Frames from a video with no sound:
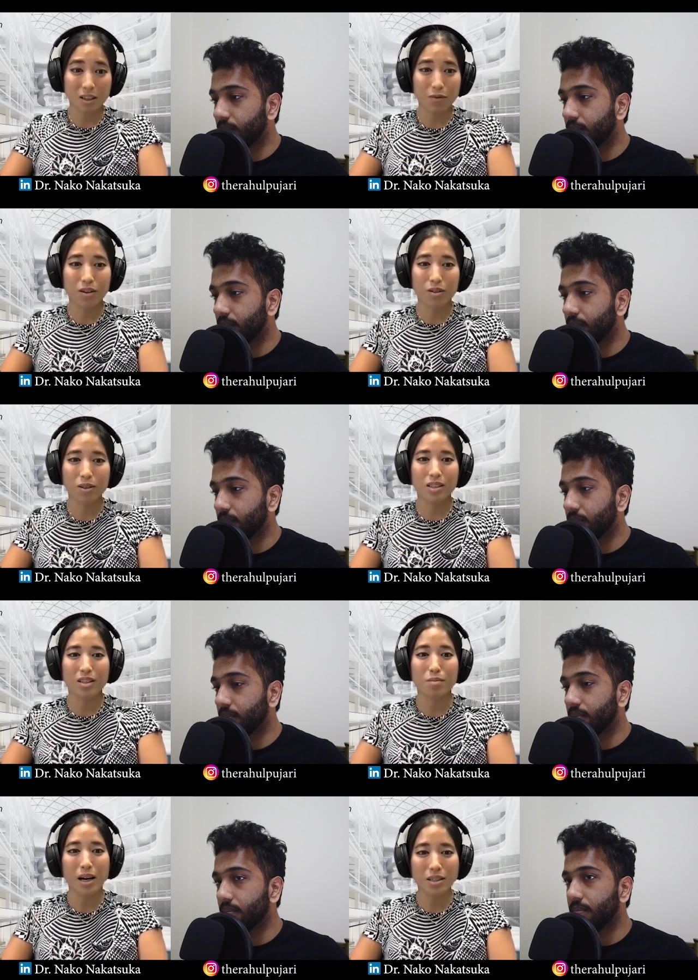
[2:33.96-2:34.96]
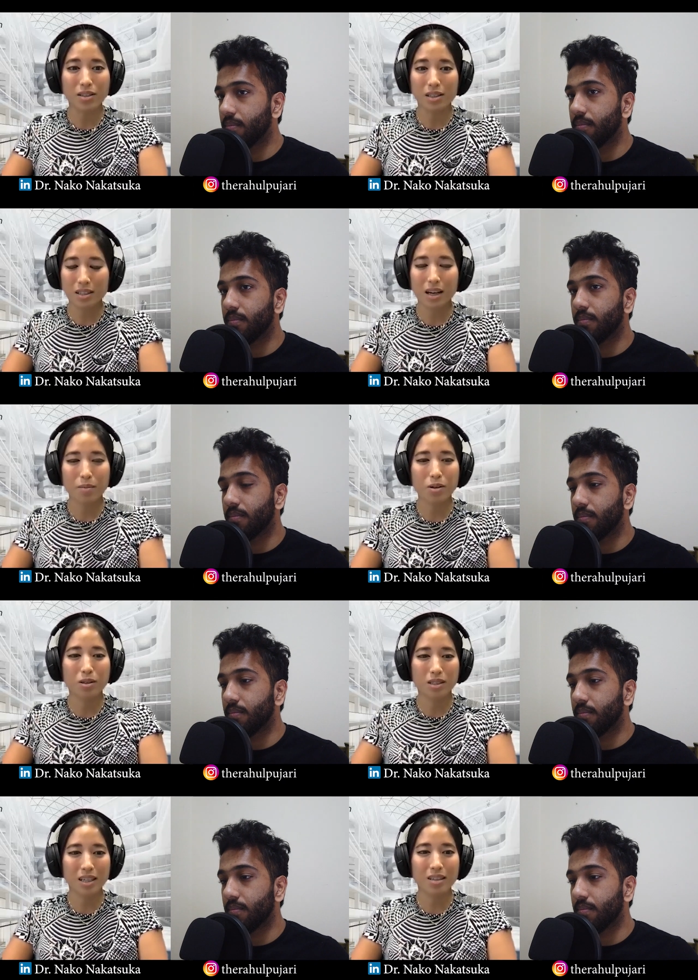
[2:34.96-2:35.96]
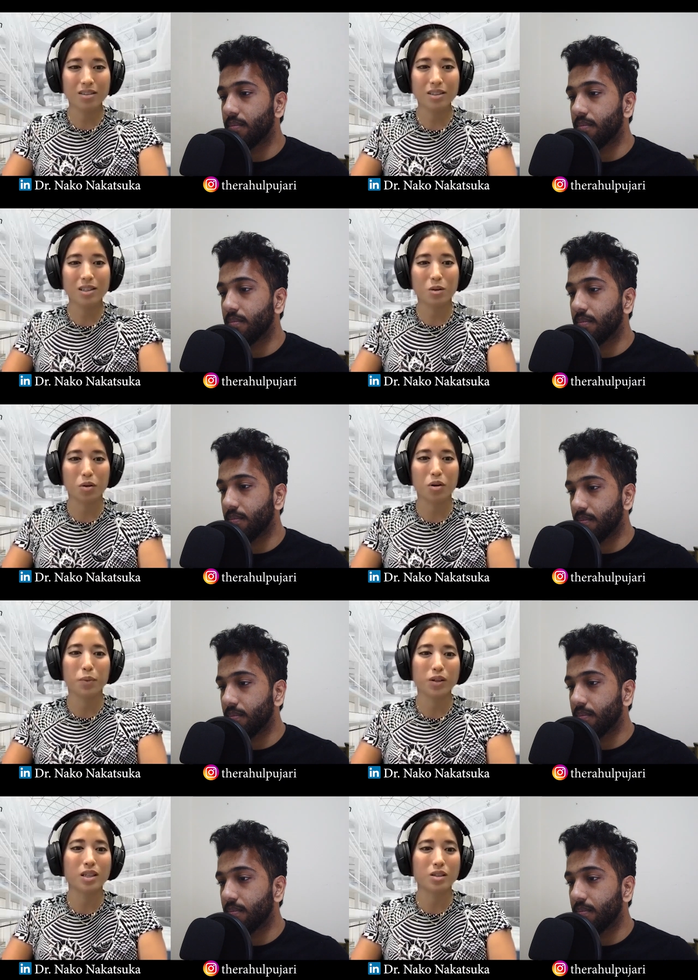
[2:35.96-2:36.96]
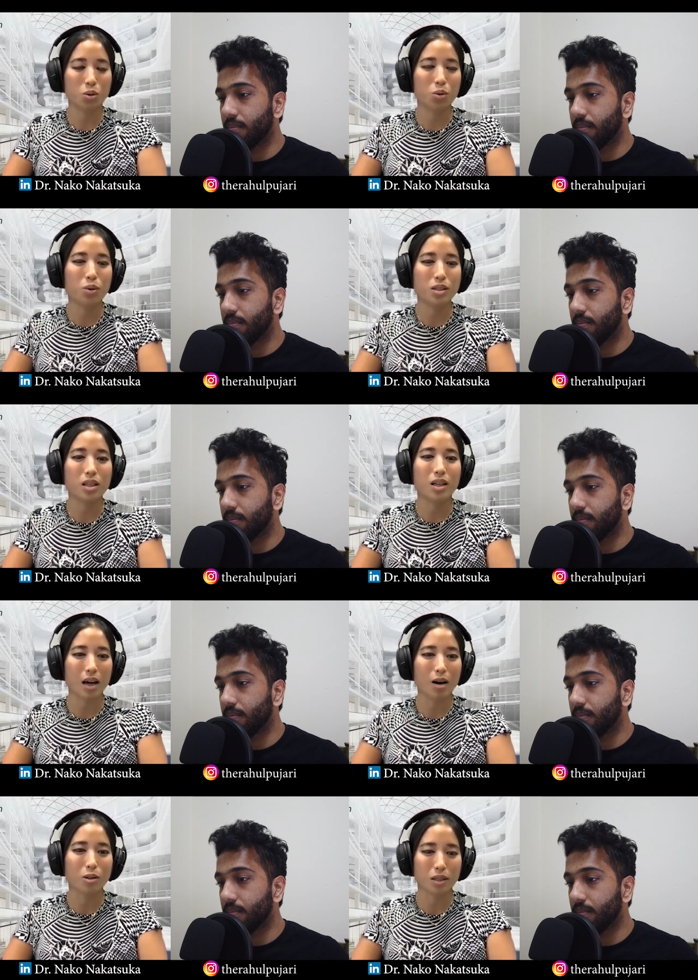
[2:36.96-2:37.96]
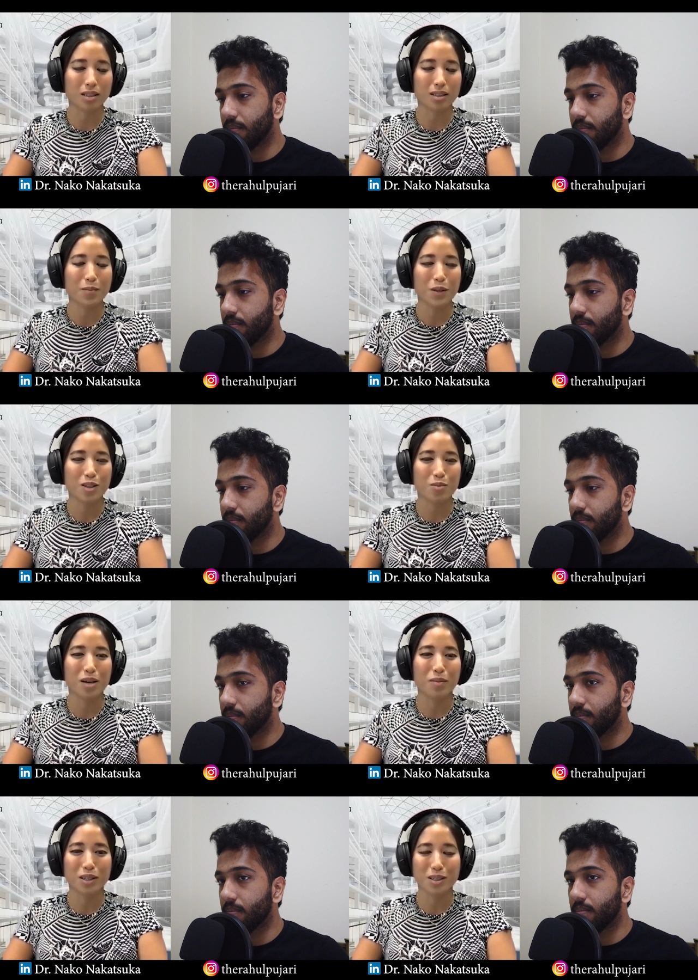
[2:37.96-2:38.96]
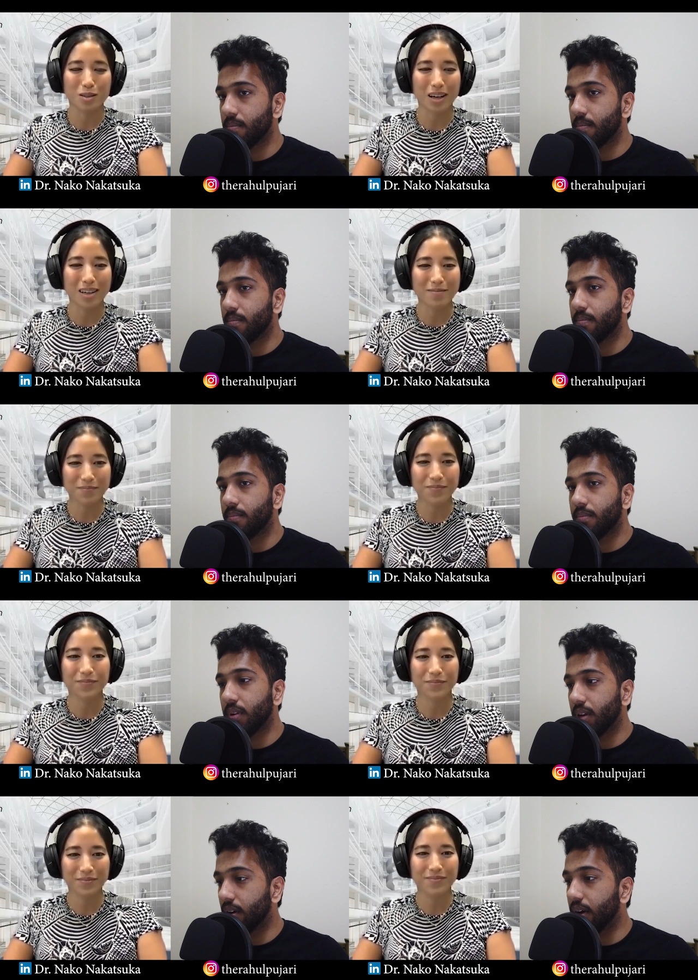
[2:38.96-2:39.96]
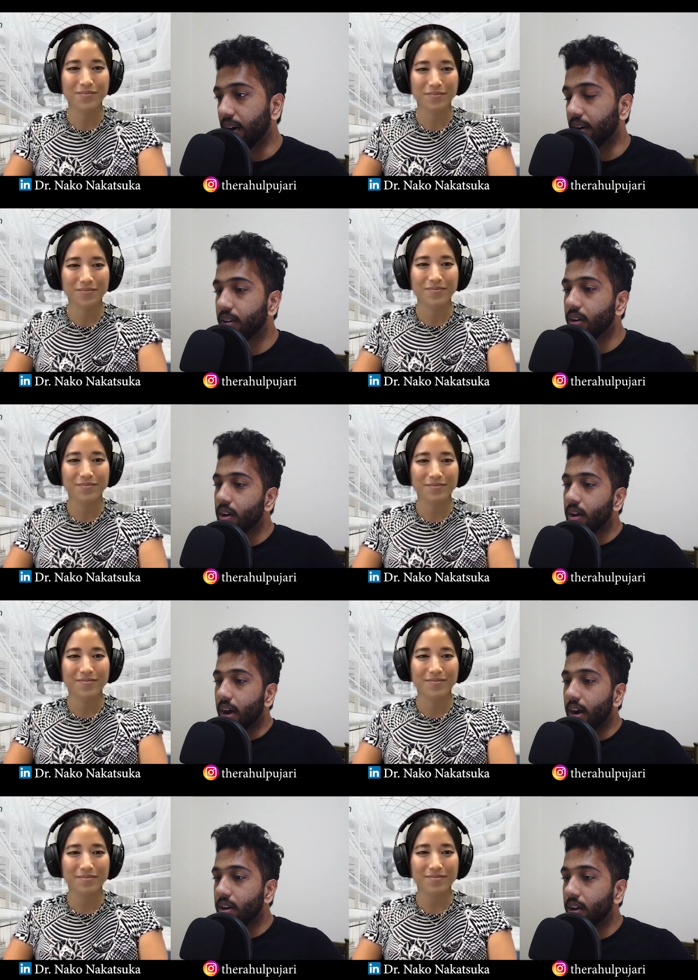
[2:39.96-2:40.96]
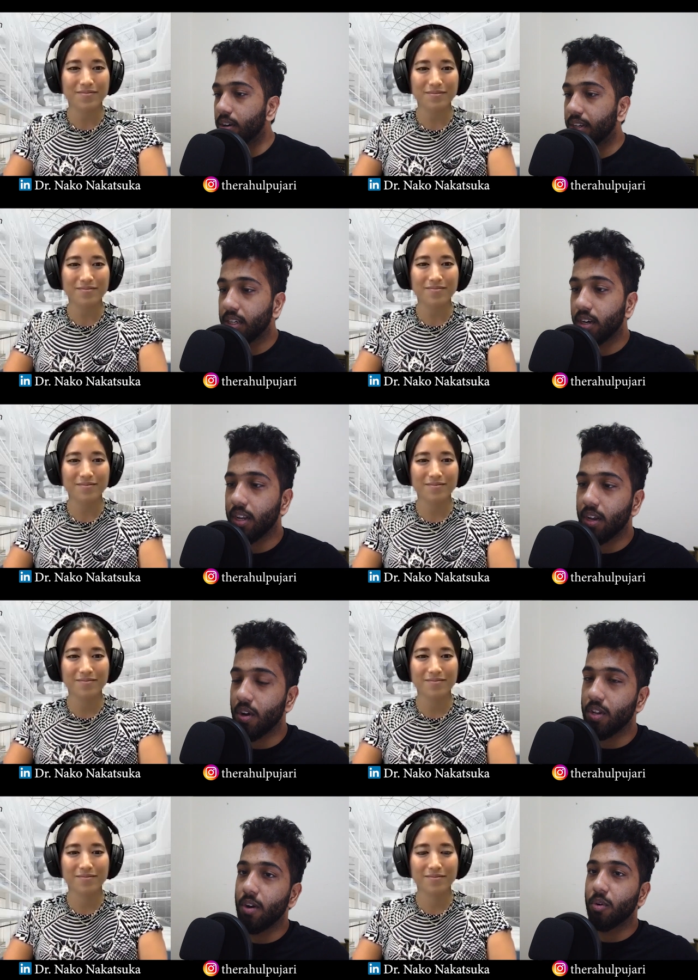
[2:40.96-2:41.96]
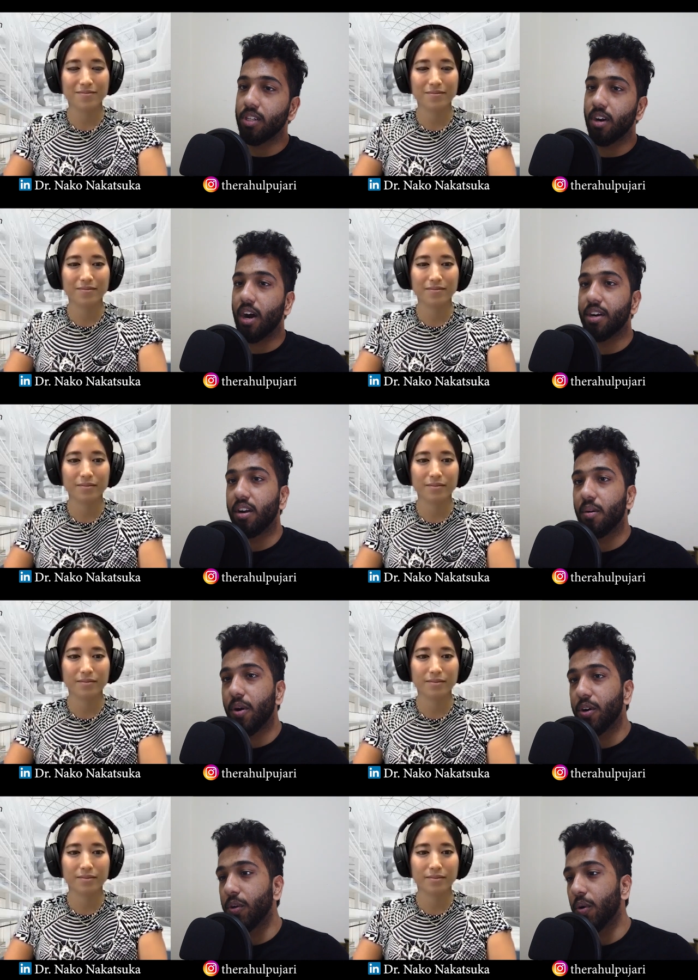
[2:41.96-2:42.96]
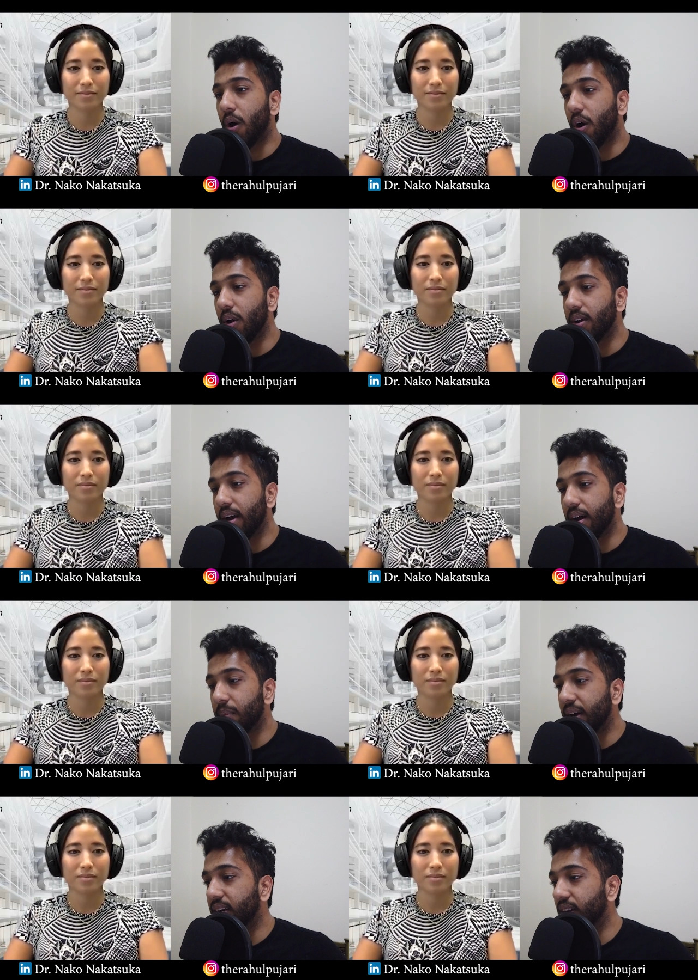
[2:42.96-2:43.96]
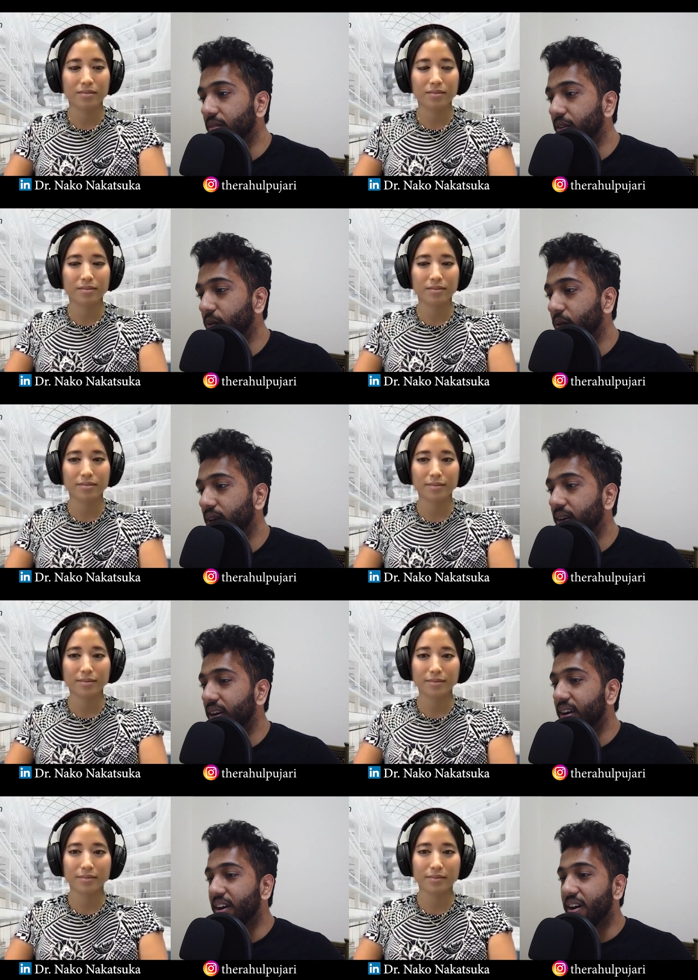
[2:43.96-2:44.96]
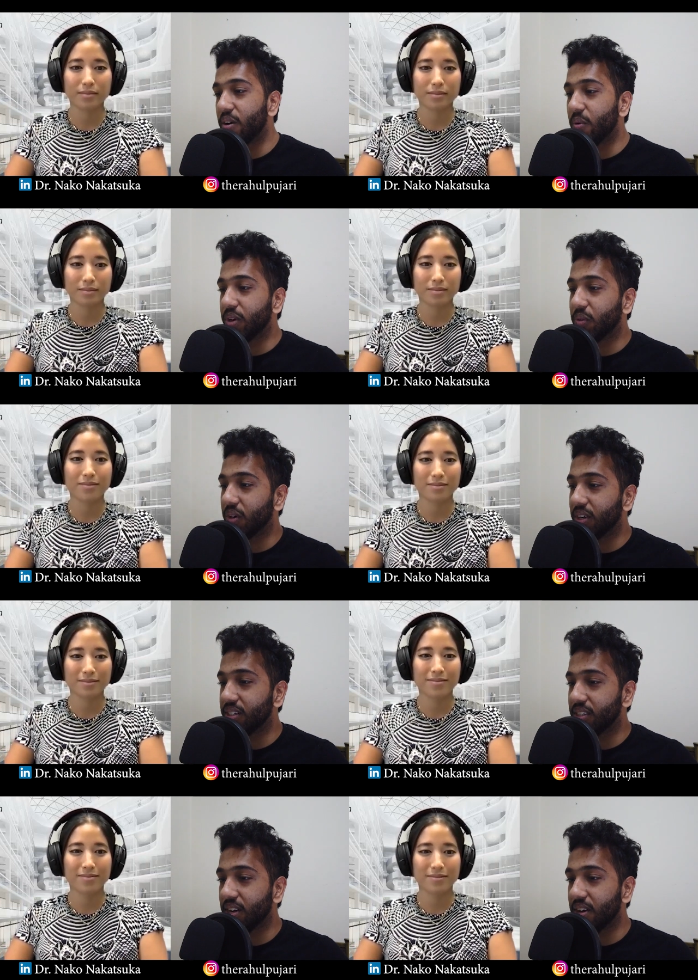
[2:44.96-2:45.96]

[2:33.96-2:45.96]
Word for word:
Speaker 1: difficult to measure these chemical signals. So, we were building tools that allow us to be able to do that.
Speaker 2: Right. And uh, recently, uh, there was an article about you on MIT Review, uh, which was